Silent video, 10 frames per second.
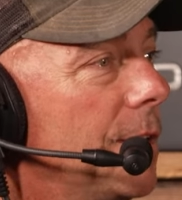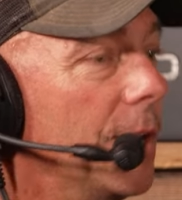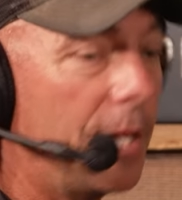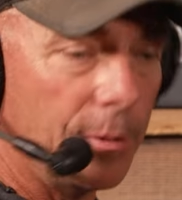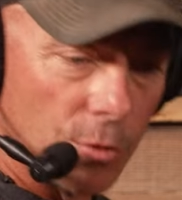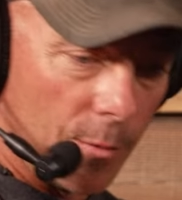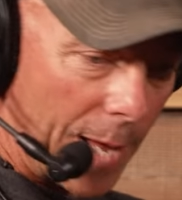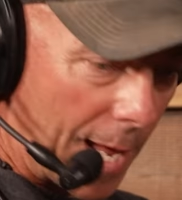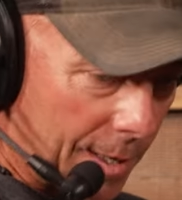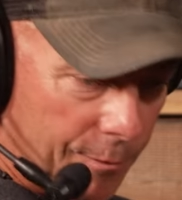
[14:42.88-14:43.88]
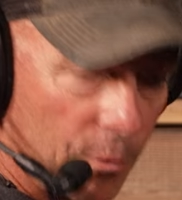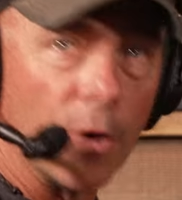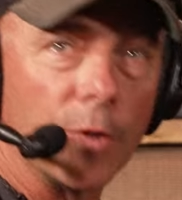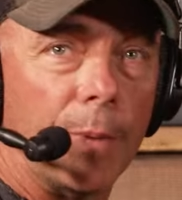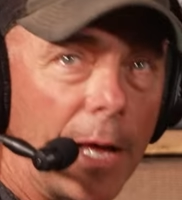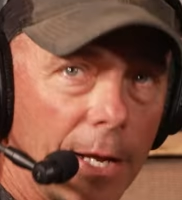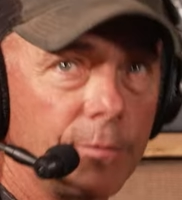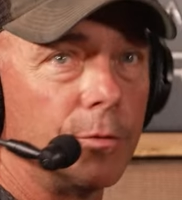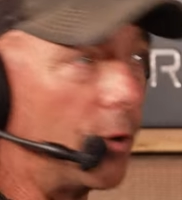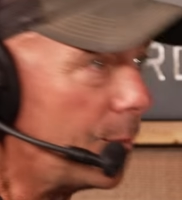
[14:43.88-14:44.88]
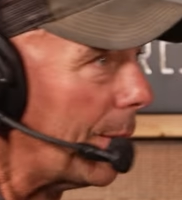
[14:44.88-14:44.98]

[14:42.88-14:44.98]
Yeah, he was going back and forth, back and forth,